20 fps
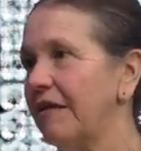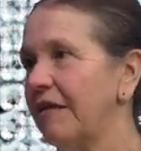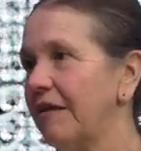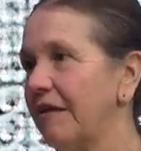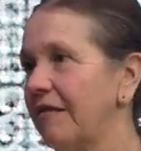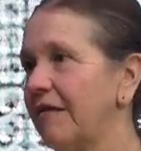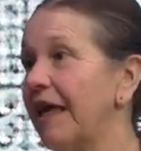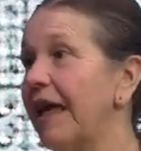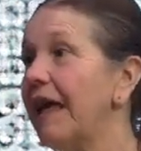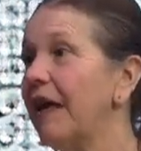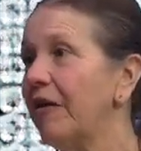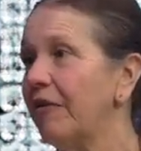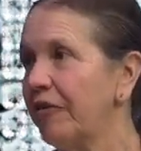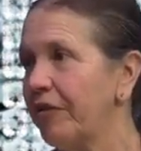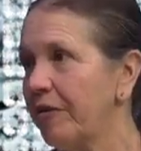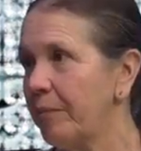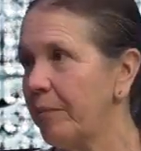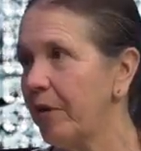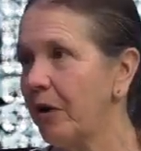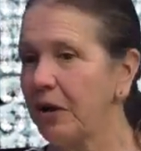the
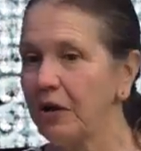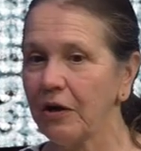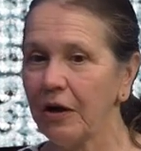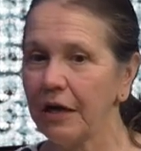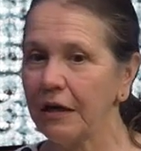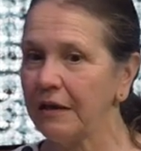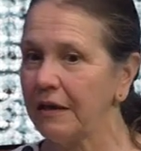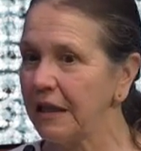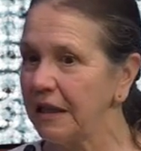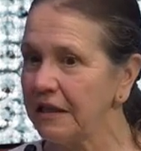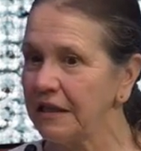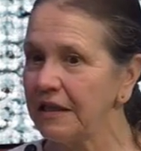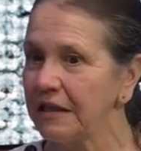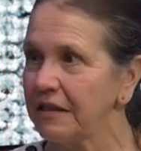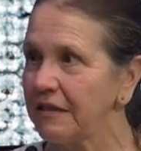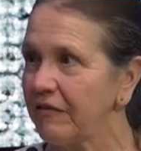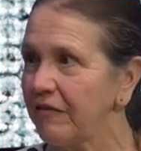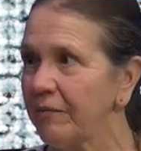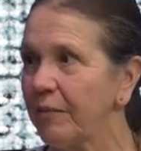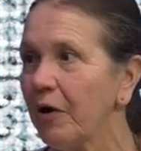healthy part, not in the
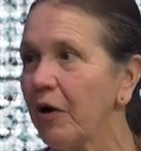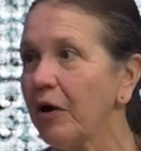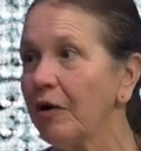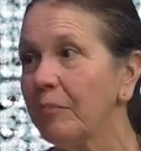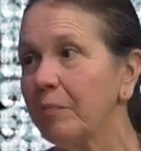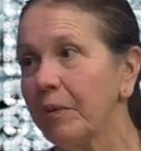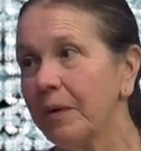addictive part,